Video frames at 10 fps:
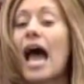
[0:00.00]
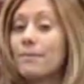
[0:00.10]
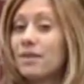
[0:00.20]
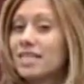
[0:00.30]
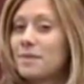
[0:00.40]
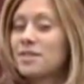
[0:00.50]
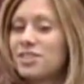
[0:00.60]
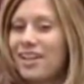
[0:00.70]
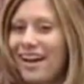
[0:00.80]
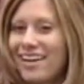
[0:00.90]
I'm
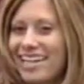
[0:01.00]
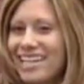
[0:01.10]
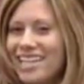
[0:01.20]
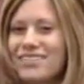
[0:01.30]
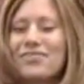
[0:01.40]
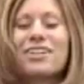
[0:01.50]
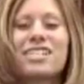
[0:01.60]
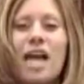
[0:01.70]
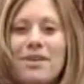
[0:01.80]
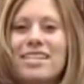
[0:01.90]
Elizabeth Gilardi for
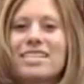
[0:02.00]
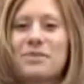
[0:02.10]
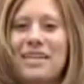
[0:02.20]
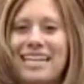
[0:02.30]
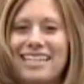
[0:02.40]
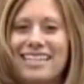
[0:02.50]
Shelby This Week.